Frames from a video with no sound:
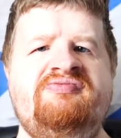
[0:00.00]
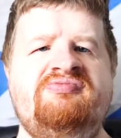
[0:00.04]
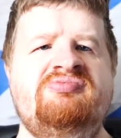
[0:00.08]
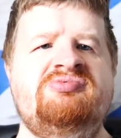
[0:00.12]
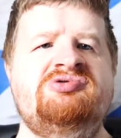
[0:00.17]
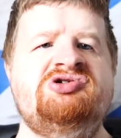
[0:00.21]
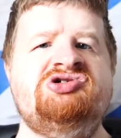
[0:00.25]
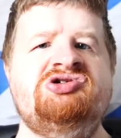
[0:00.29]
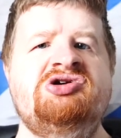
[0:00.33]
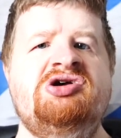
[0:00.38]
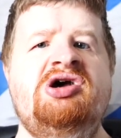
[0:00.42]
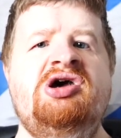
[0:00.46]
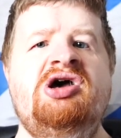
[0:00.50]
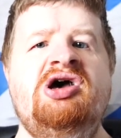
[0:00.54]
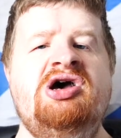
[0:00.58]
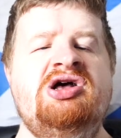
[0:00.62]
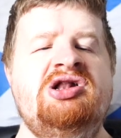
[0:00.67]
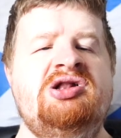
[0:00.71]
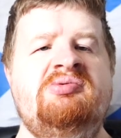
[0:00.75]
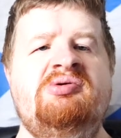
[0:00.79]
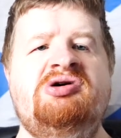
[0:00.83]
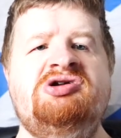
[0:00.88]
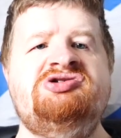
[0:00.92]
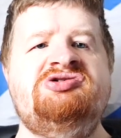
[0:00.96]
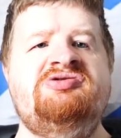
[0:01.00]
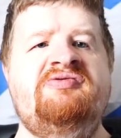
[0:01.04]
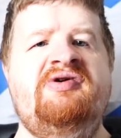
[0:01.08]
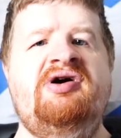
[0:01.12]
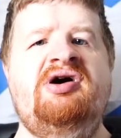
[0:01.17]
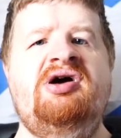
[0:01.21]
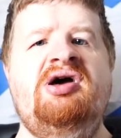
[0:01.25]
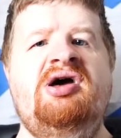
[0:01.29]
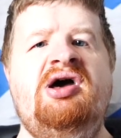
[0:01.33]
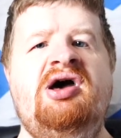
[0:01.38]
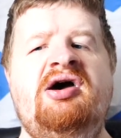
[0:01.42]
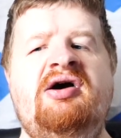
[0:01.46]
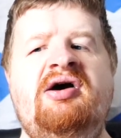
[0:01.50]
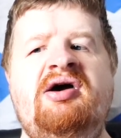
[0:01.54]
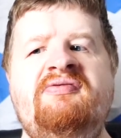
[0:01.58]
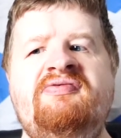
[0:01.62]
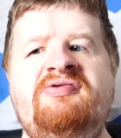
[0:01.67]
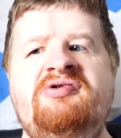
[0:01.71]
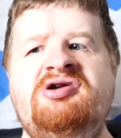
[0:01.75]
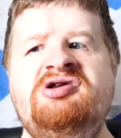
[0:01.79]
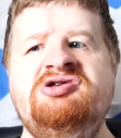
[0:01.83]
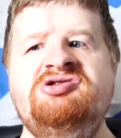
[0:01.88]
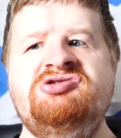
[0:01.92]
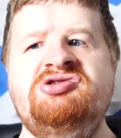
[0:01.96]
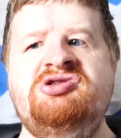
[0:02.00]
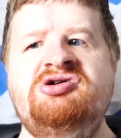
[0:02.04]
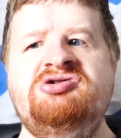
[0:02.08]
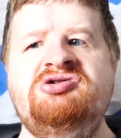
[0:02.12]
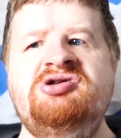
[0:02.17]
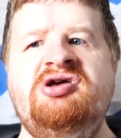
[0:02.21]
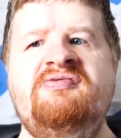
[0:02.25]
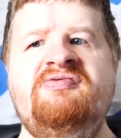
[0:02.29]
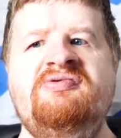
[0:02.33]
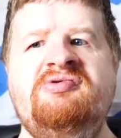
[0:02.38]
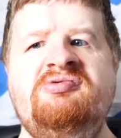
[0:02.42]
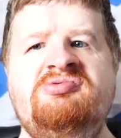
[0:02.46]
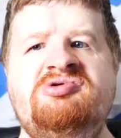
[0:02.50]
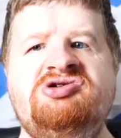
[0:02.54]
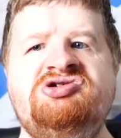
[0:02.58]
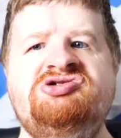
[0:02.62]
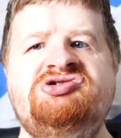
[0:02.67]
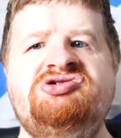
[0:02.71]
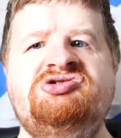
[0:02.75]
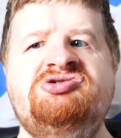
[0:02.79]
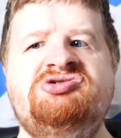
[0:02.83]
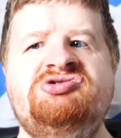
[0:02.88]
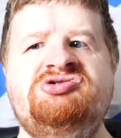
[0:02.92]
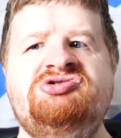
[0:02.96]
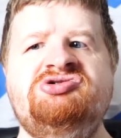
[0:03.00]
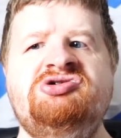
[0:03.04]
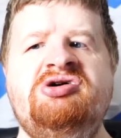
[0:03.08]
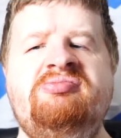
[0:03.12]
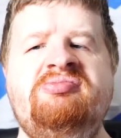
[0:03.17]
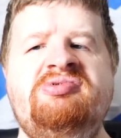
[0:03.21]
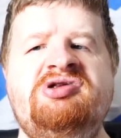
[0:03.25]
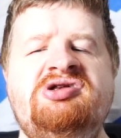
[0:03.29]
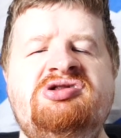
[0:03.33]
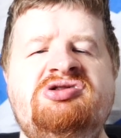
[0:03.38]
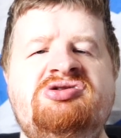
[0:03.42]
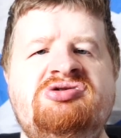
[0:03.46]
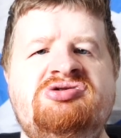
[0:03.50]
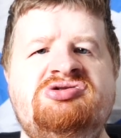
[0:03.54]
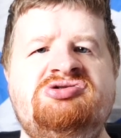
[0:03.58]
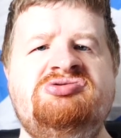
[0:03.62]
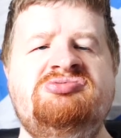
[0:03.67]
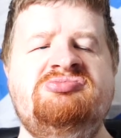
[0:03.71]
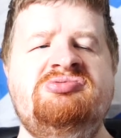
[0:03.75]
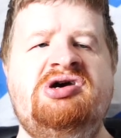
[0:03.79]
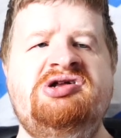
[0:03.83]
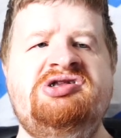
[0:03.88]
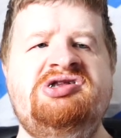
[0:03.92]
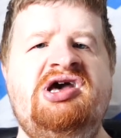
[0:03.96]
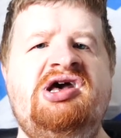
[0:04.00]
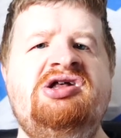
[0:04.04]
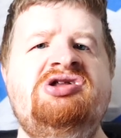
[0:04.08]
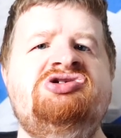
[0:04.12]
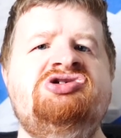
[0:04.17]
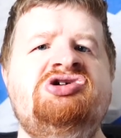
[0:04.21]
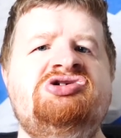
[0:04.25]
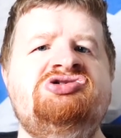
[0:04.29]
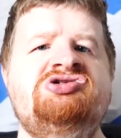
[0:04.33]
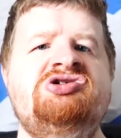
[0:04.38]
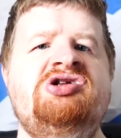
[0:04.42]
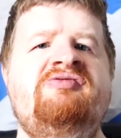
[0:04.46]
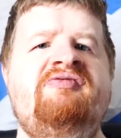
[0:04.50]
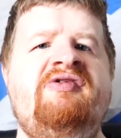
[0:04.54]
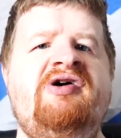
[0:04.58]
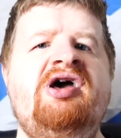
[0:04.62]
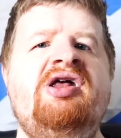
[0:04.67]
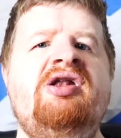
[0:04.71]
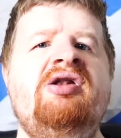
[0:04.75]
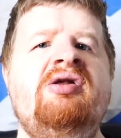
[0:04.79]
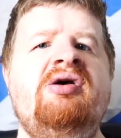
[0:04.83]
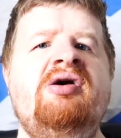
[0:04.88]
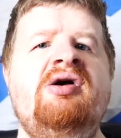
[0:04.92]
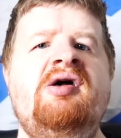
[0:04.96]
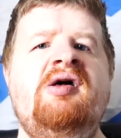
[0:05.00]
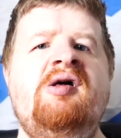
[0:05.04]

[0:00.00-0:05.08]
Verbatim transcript: Which, to be honest about it, uh, if there is if there was somebody to attend such an event,